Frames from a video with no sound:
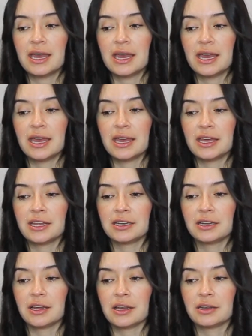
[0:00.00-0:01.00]

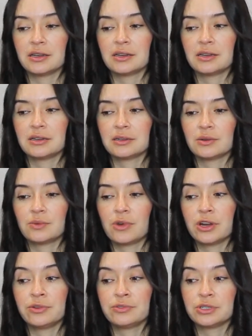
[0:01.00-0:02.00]
And
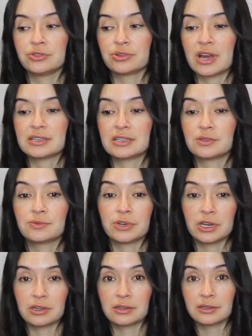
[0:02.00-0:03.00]
one of the dresses
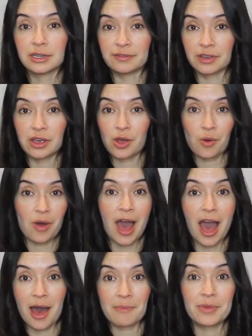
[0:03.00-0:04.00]
wouldn't even go
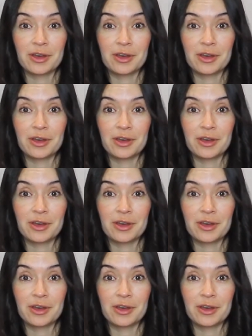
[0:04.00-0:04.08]
up